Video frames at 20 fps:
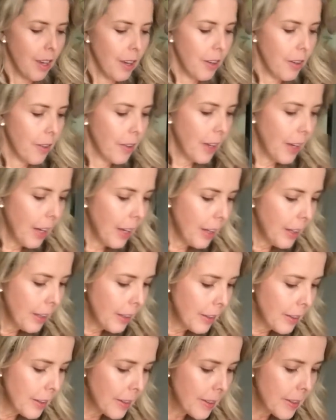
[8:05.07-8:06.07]

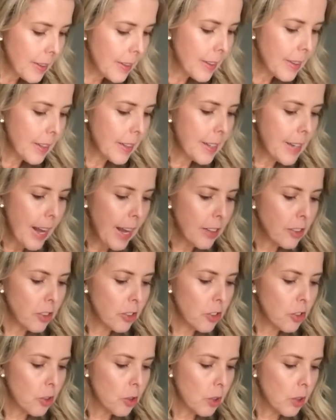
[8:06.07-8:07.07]
Okay, this is the
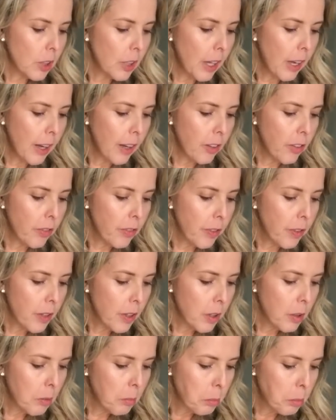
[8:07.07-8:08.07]
Natural Life
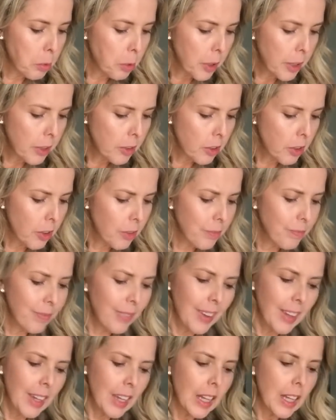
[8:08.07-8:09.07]
brush.
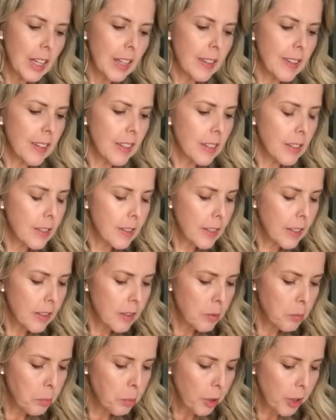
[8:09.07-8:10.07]
See, it
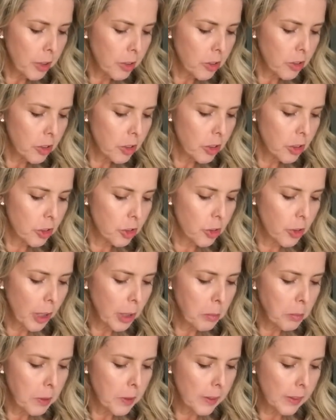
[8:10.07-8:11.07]
says brushed
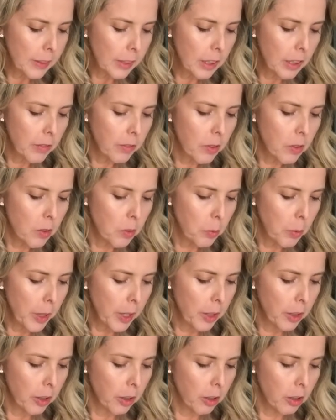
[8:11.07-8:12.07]
drape sleeve
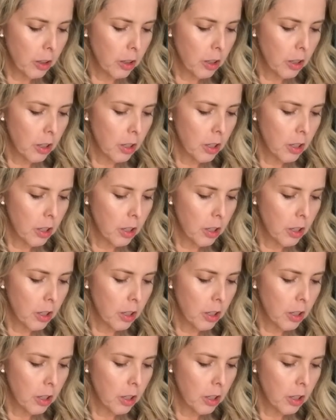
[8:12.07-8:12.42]
sweater,